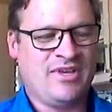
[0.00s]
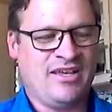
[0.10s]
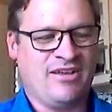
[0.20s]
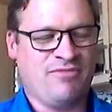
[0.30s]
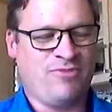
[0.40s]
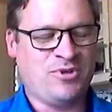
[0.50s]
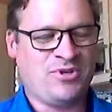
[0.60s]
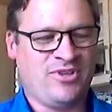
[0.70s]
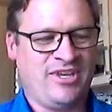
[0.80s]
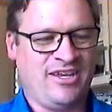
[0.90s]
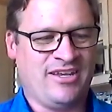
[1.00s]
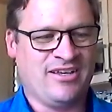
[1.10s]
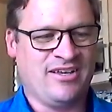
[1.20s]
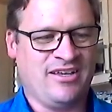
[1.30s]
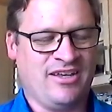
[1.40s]

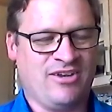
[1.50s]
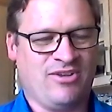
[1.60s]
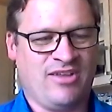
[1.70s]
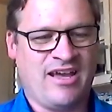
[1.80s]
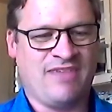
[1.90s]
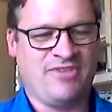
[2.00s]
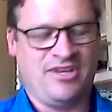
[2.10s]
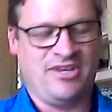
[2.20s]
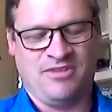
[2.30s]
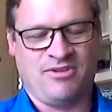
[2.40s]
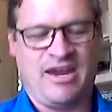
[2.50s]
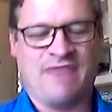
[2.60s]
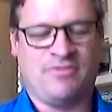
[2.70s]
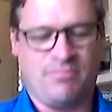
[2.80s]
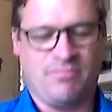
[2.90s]
Unfortunately, a lot of it you either
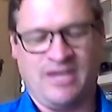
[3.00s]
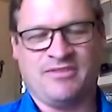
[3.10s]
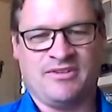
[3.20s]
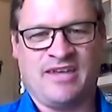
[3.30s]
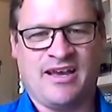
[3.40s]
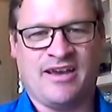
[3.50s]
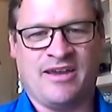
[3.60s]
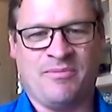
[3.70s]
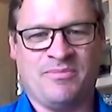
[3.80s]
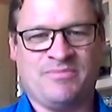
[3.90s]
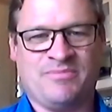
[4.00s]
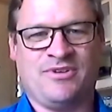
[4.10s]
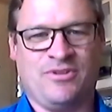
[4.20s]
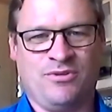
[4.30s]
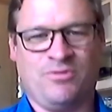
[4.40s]
have to make the time
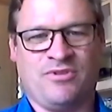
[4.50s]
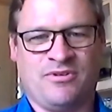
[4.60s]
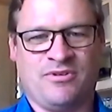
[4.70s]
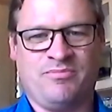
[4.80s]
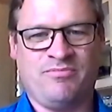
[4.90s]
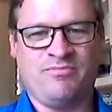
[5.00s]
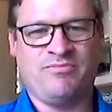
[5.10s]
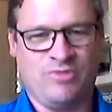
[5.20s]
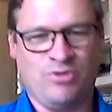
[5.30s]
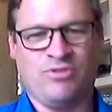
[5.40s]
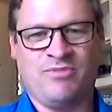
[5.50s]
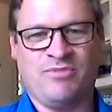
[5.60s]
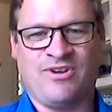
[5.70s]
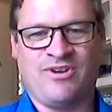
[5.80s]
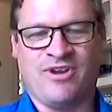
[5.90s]
to do the
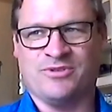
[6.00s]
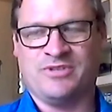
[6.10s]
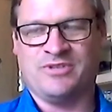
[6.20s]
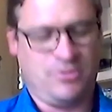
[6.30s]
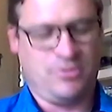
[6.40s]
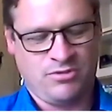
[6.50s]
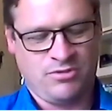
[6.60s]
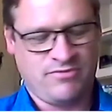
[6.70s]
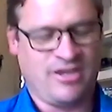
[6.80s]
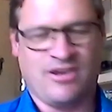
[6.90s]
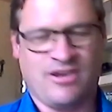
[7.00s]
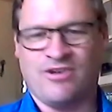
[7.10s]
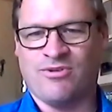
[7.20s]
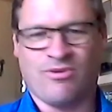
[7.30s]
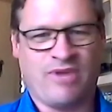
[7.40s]
materials, either shoot the video
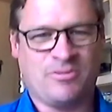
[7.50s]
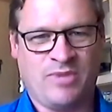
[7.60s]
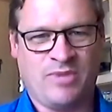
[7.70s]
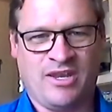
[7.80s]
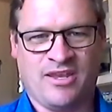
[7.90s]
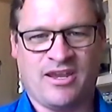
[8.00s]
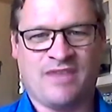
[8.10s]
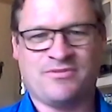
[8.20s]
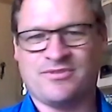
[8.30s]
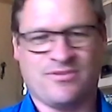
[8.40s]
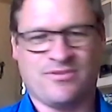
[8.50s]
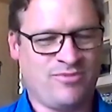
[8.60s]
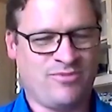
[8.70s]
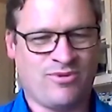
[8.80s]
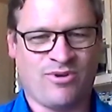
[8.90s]
or write the PDFs
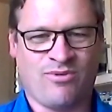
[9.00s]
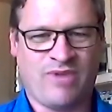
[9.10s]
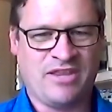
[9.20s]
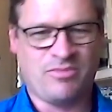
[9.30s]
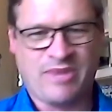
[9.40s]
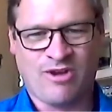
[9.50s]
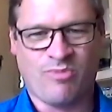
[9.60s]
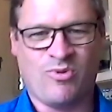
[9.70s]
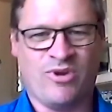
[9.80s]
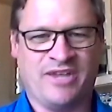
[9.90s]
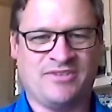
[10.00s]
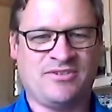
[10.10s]
or write the PowerPoints.